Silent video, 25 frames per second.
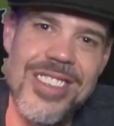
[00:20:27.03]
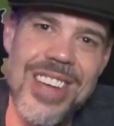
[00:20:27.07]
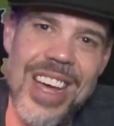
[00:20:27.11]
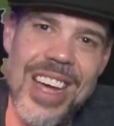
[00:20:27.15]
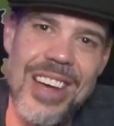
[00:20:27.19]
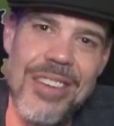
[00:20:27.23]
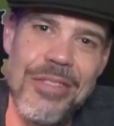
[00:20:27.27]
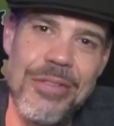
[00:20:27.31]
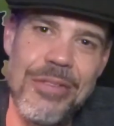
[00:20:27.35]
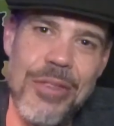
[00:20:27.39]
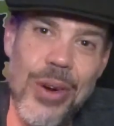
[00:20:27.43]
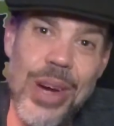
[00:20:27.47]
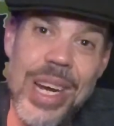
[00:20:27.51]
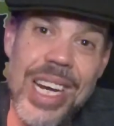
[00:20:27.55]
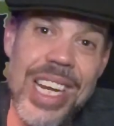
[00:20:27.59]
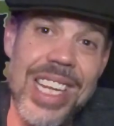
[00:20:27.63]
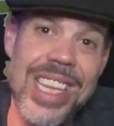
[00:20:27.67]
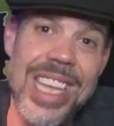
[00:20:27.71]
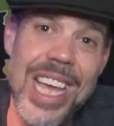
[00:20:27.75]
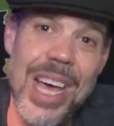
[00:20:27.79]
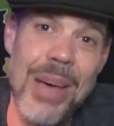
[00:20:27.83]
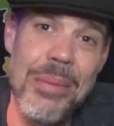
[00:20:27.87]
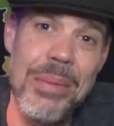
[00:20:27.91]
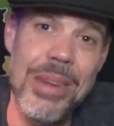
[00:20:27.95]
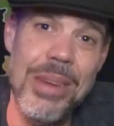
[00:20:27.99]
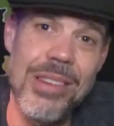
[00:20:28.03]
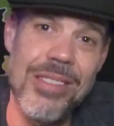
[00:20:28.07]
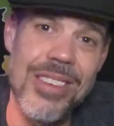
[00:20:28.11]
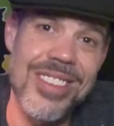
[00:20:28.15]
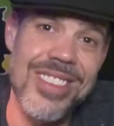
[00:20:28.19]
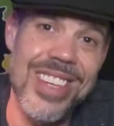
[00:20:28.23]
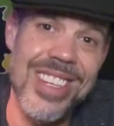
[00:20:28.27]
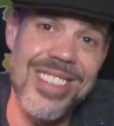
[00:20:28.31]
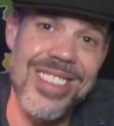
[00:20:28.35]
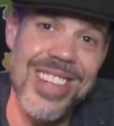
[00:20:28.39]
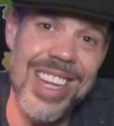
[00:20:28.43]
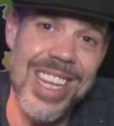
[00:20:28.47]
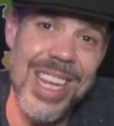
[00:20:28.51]
I avoided them and
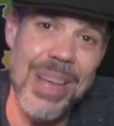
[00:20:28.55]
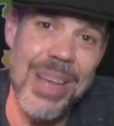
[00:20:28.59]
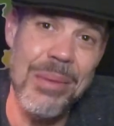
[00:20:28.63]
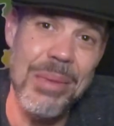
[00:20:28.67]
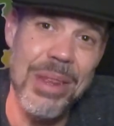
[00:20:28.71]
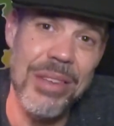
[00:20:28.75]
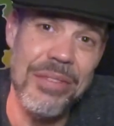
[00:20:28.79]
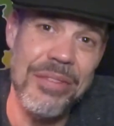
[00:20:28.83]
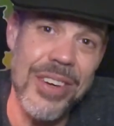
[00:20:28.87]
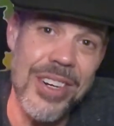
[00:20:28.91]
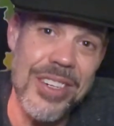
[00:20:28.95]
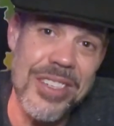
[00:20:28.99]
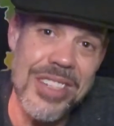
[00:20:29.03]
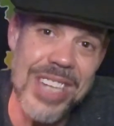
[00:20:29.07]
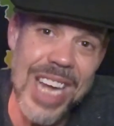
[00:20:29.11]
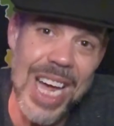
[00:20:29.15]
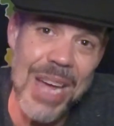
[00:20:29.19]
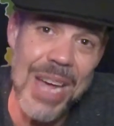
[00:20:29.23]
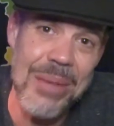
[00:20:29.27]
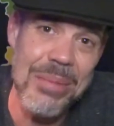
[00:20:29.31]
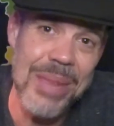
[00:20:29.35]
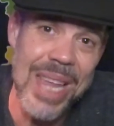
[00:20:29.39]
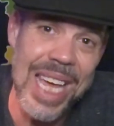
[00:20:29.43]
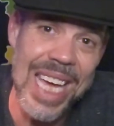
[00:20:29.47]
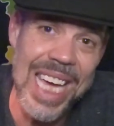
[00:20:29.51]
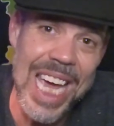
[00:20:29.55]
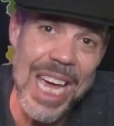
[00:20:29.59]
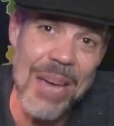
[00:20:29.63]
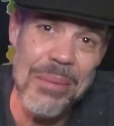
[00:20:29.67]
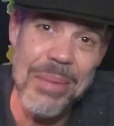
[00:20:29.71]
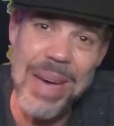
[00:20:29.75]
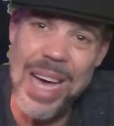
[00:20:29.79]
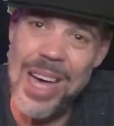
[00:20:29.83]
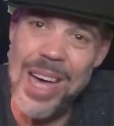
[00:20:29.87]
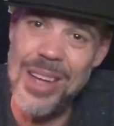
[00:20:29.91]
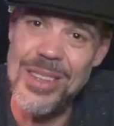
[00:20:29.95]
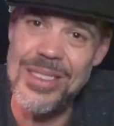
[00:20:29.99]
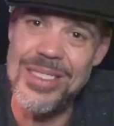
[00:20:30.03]
resisted them the first time they came
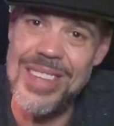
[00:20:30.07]
out.